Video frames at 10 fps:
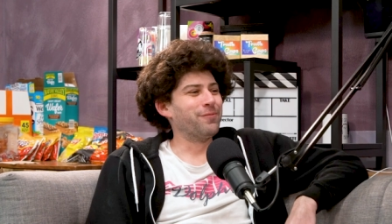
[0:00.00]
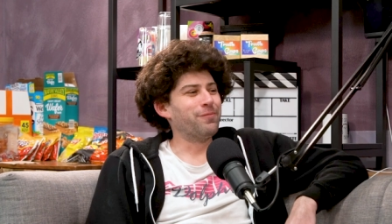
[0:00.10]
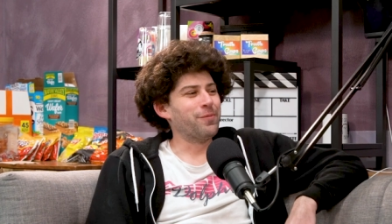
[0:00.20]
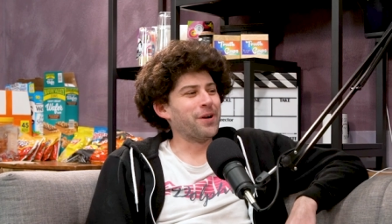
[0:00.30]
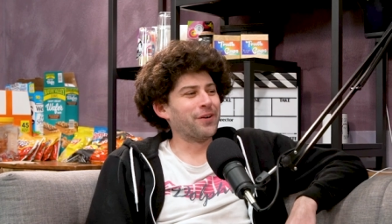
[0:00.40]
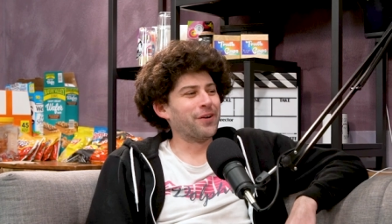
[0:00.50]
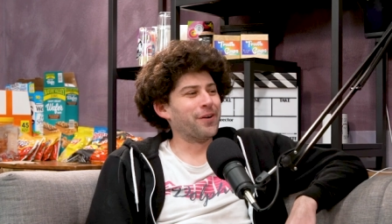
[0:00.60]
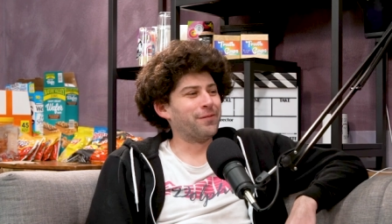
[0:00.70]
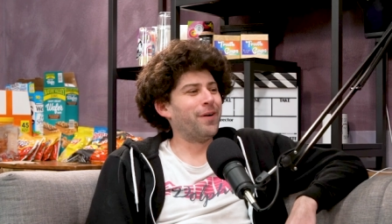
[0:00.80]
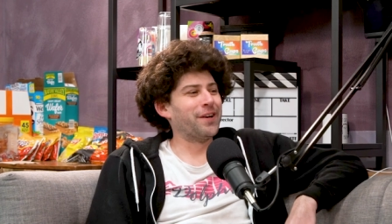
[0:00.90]
weirder
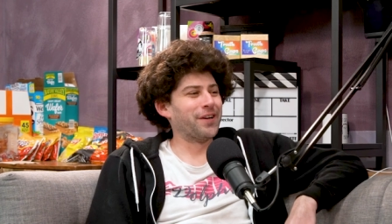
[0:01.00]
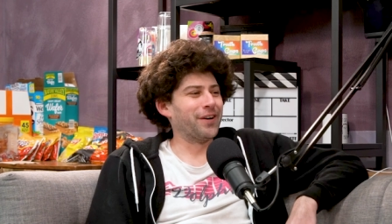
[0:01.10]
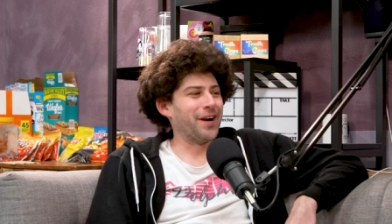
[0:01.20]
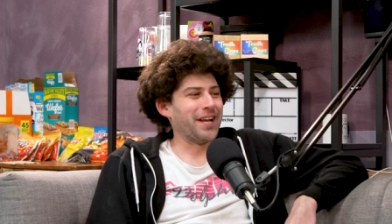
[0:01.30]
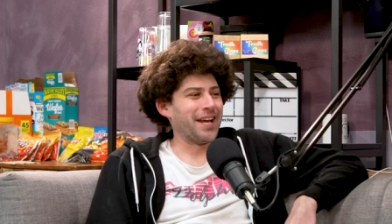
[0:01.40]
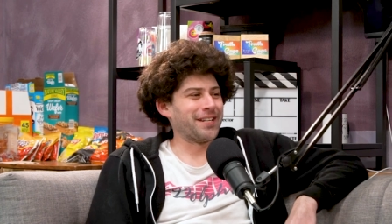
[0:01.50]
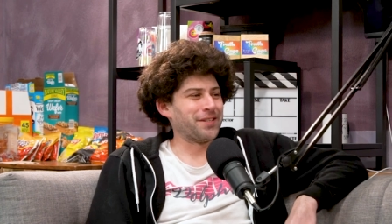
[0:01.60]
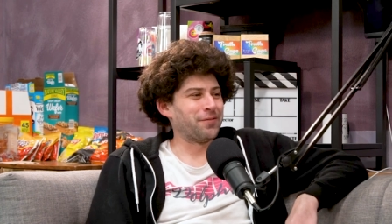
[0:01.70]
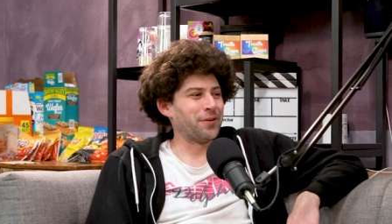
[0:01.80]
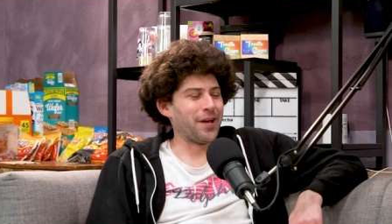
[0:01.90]
or funnier, I guess,
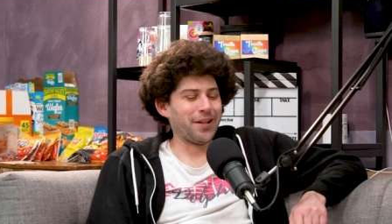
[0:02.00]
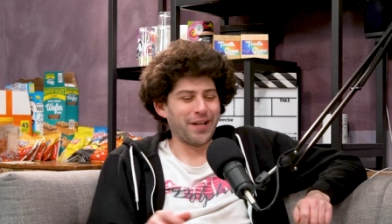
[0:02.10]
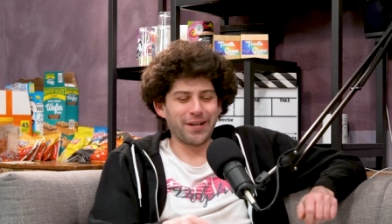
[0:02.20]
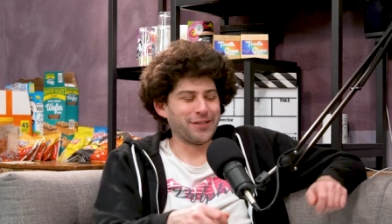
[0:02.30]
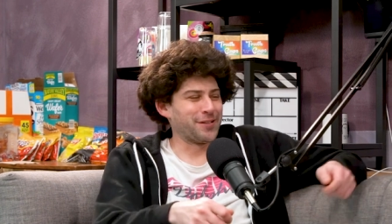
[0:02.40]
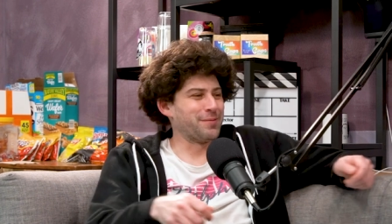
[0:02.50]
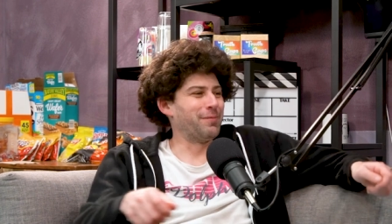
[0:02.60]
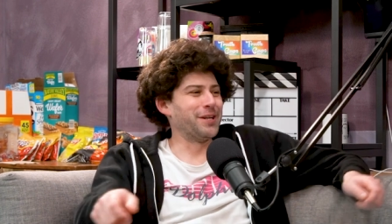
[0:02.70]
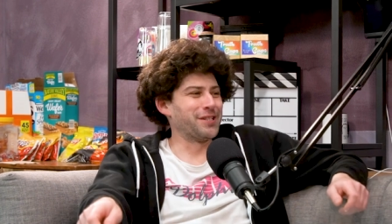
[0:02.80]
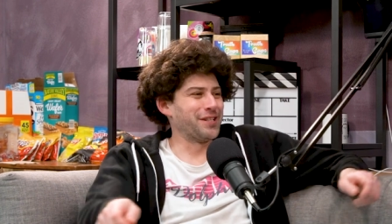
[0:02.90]
if you get like just a
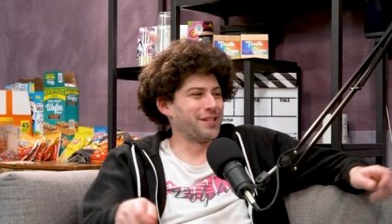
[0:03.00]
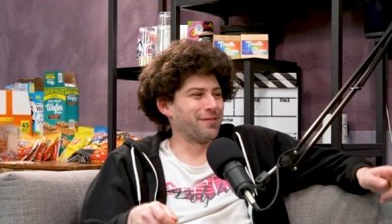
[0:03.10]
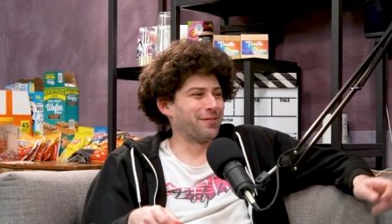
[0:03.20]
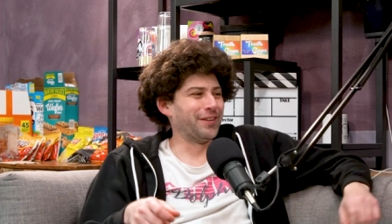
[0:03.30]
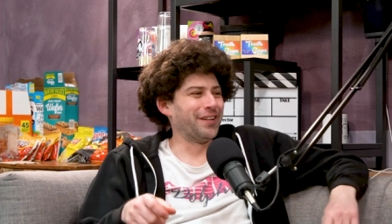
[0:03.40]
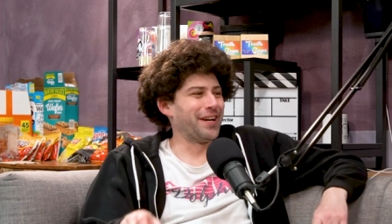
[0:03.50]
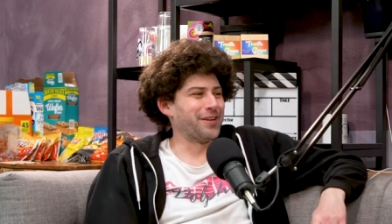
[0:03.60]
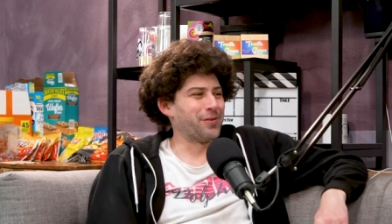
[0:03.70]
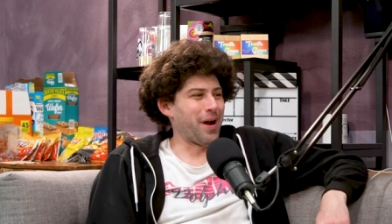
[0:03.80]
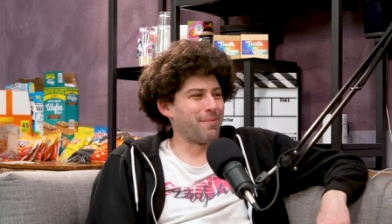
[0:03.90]
bunch of different like
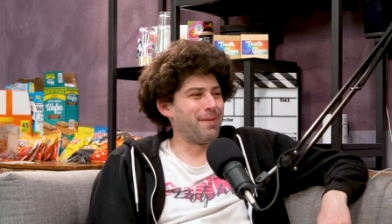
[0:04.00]
grab